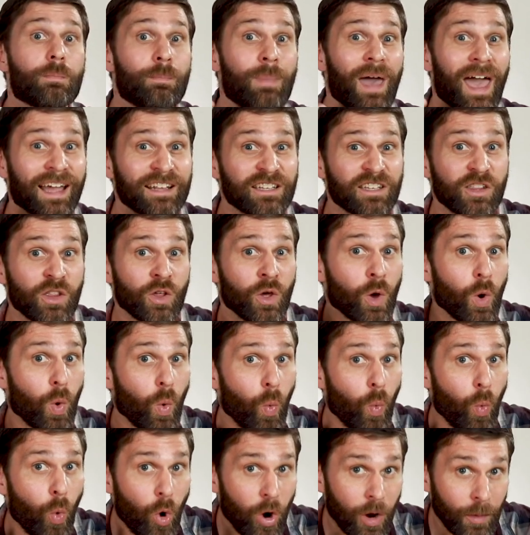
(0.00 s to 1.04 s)
Back to the
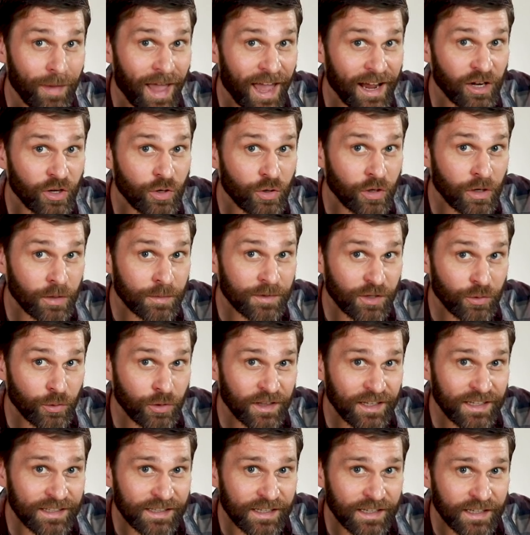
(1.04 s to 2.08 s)
warm acrid herbs that
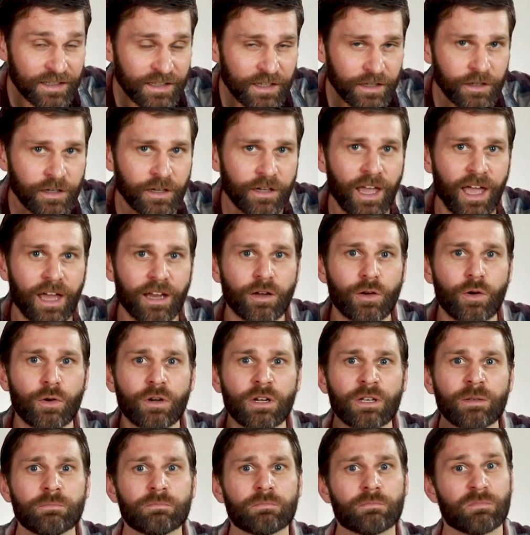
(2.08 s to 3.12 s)
release the exterior
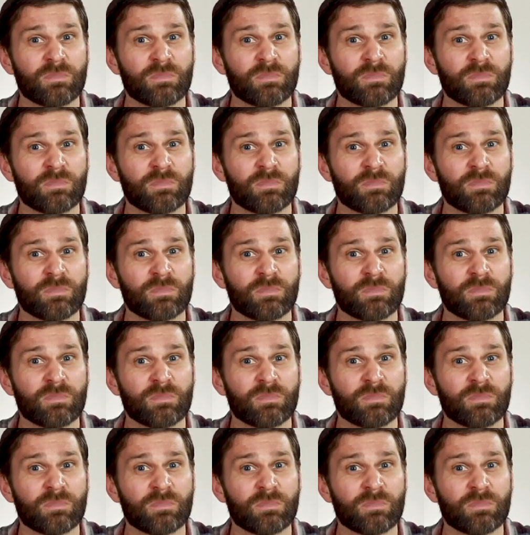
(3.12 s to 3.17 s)
category,